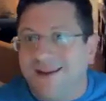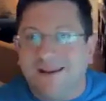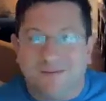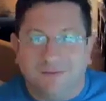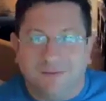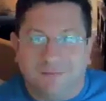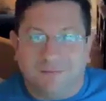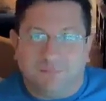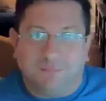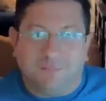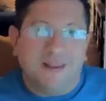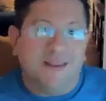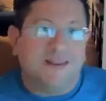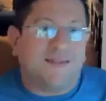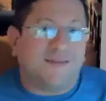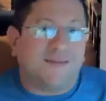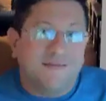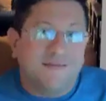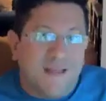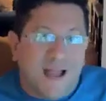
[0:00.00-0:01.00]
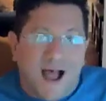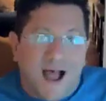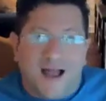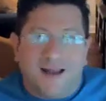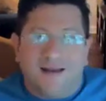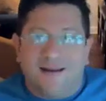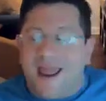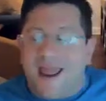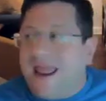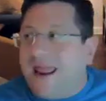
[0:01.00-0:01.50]
it's
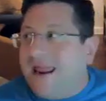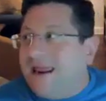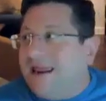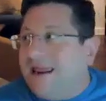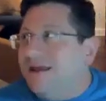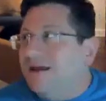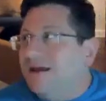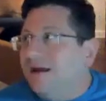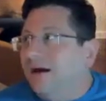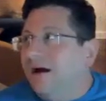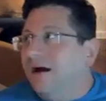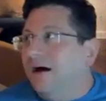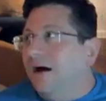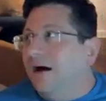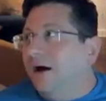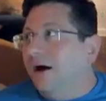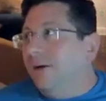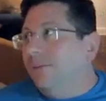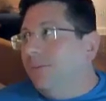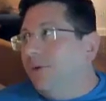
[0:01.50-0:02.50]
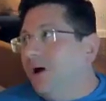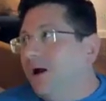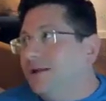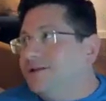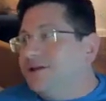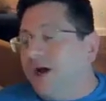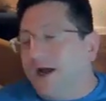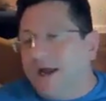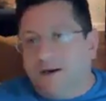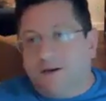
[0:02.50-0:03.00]
not a
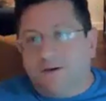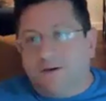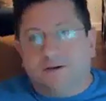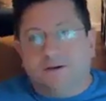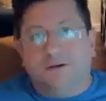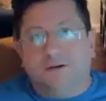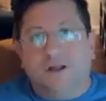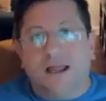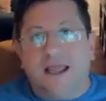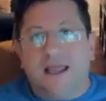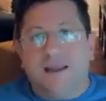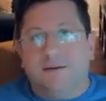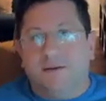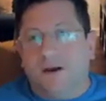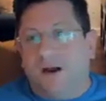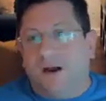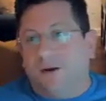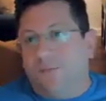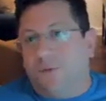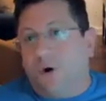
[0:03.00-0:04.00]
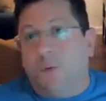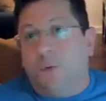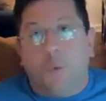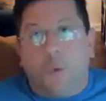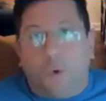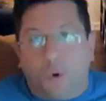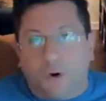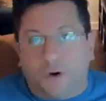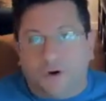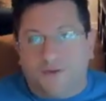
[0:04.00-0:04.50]
title, a
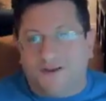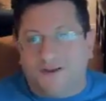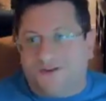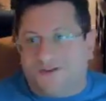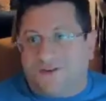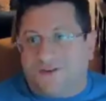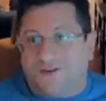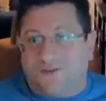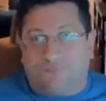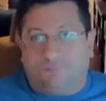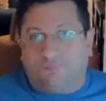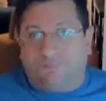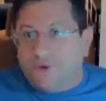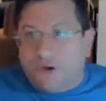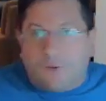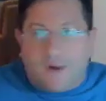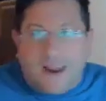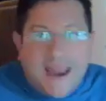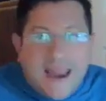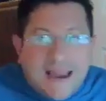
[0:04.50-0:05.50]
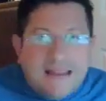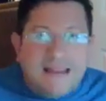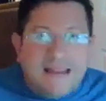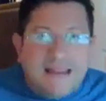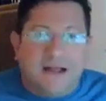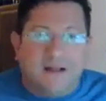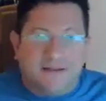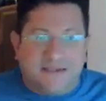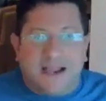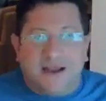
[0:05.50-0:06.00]
award that's just handed
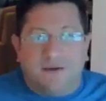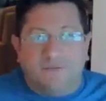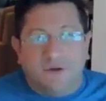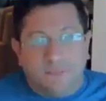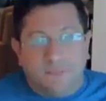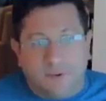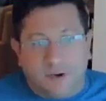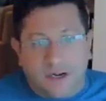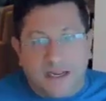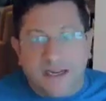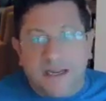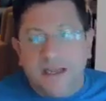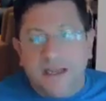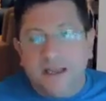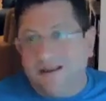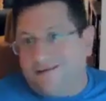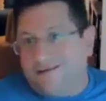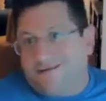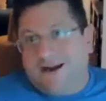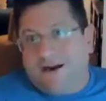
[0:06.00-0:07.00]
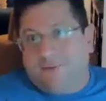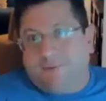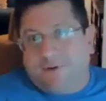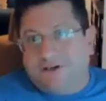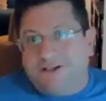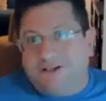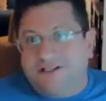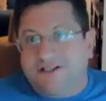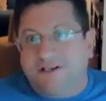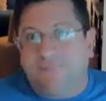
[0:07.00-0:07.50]
out to everybody. It's not a
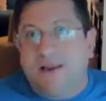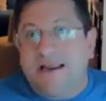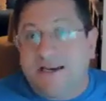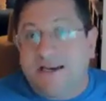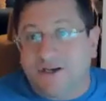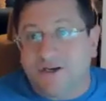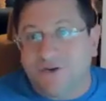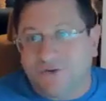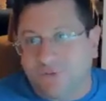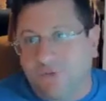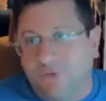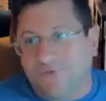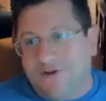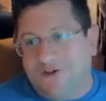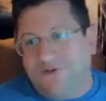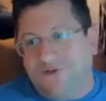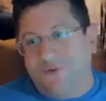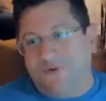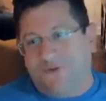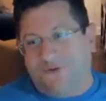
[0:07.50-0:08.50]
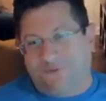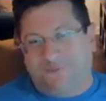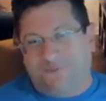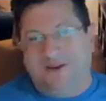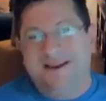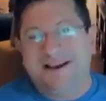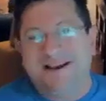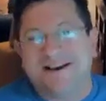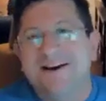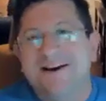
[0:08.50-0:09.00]
participation trophy, so to
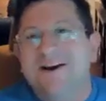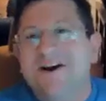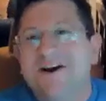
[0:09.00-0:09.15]
speak.